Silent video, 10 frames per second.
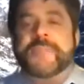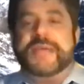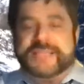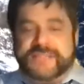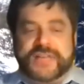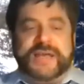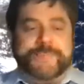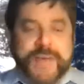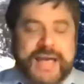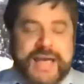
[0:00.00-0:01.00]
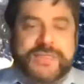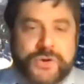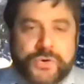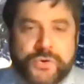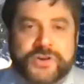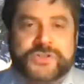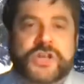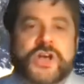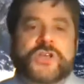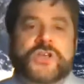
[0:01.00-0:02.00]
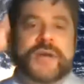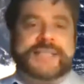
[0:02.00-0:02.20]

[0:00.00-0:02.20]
Because if you get back on the horse, your